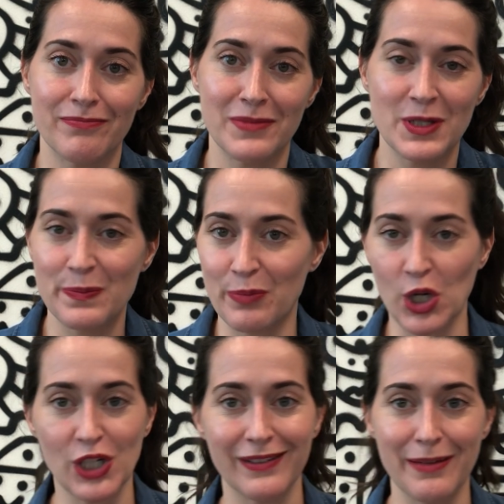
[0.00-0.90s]

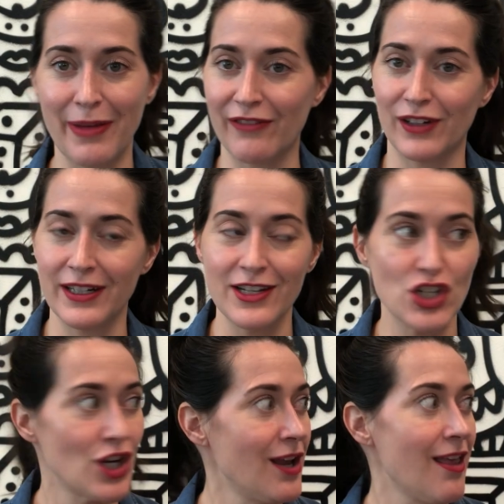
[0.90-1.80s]
sparkly
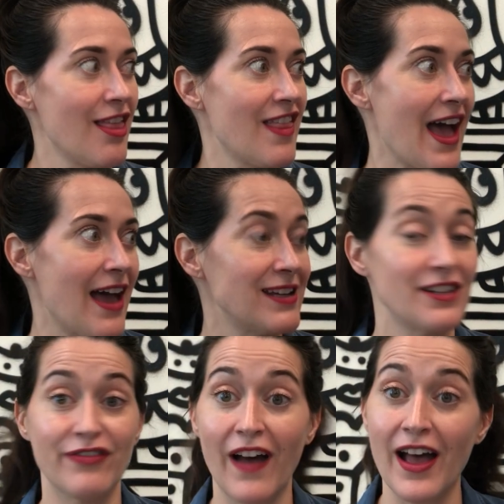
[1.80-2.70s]
beverage that
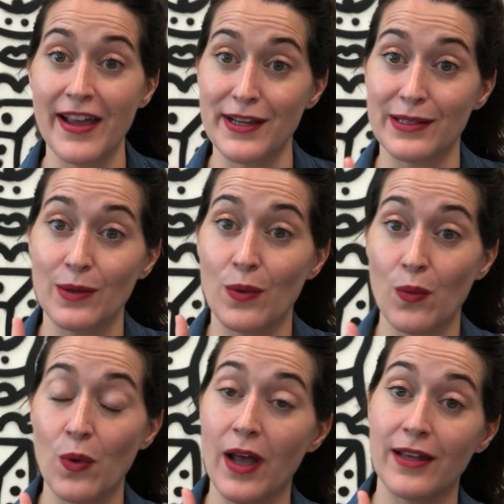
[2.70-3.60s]
defies
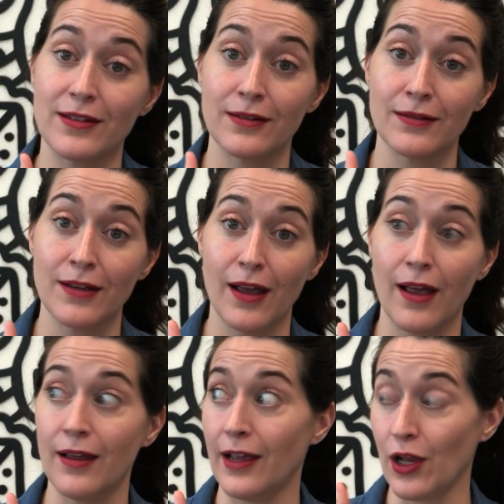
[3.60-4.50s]
what,
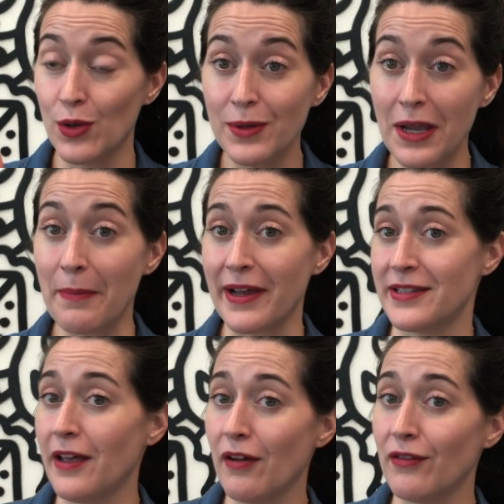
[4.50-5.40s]
including
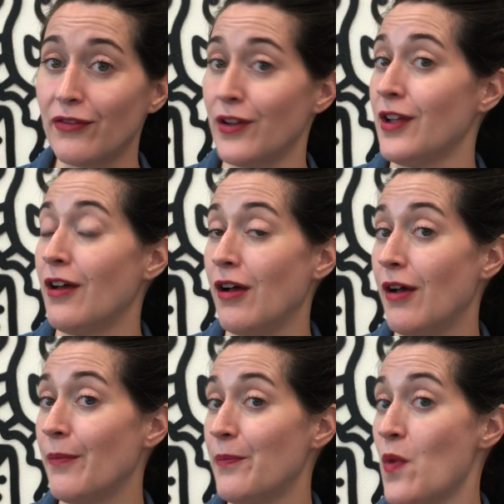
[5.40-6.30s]
myself,
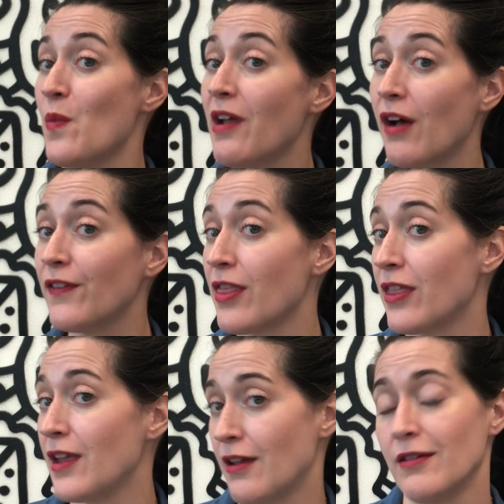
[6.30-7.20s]
what we often
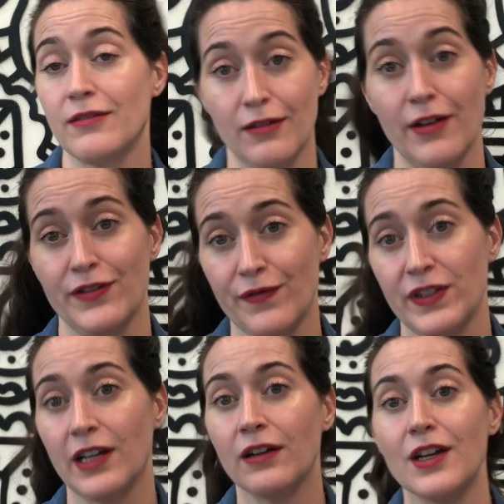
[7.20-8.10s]
think of
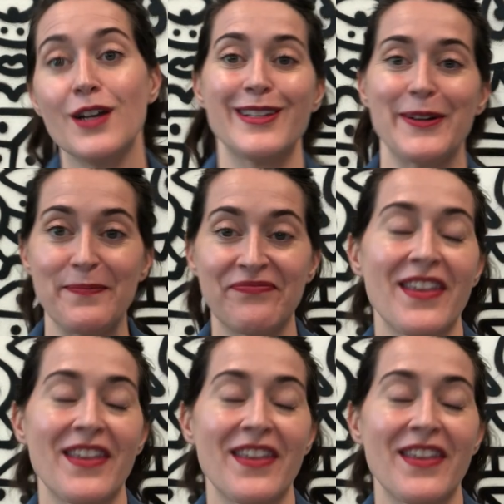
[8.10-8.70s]
Zinfandel. So,